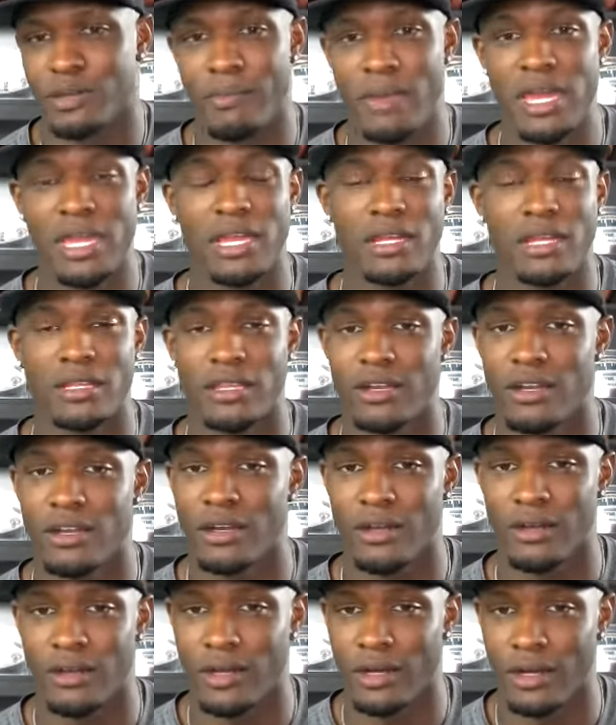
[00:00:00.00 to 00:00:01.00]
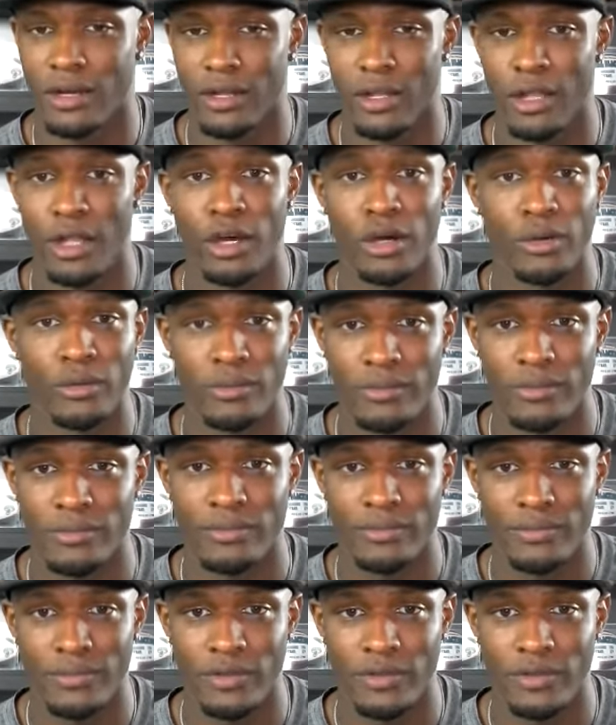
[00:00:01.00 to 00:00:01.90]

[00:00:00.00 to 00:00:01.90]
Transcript: make it there alone.